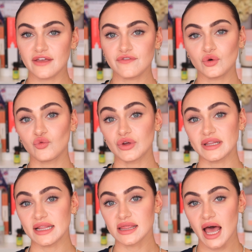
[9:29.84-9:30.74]
they feel
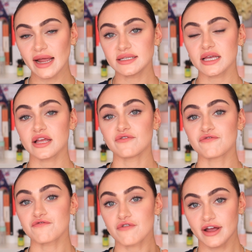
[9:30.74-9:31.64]
really light and
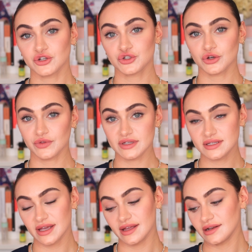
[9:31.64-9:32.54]
fresh on the
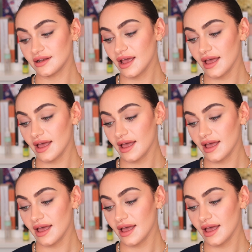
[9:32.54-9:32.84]
skin.